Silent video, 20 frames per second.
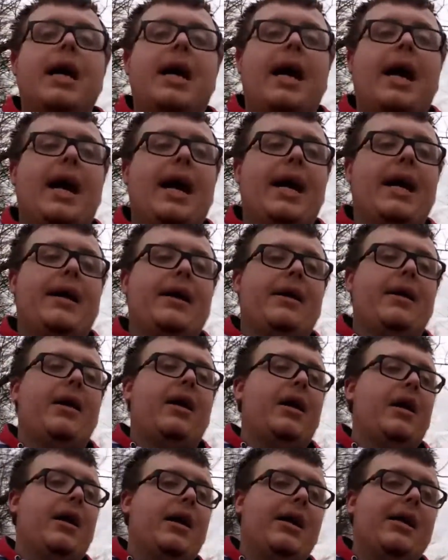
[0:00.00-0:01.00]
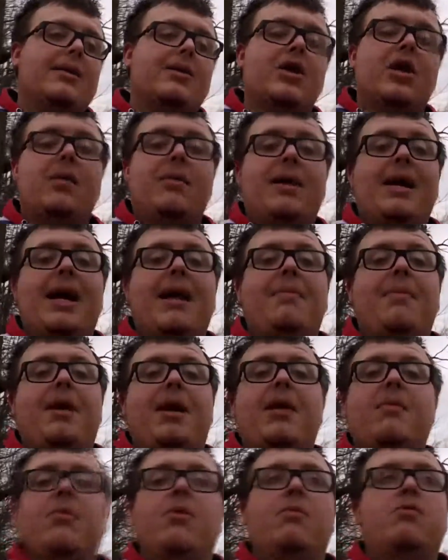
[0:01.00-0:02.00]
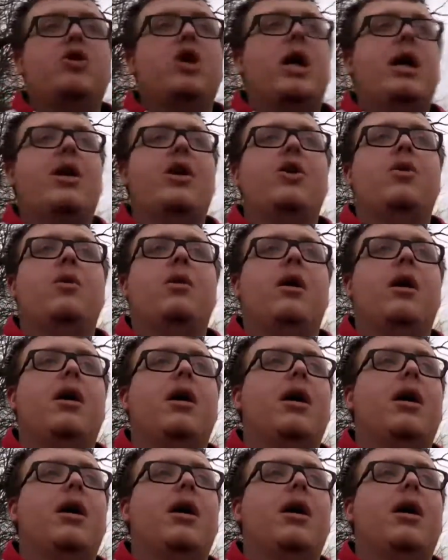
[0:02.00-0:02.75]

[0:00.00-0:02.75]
and it's gonna be epic. I'm gonna try to do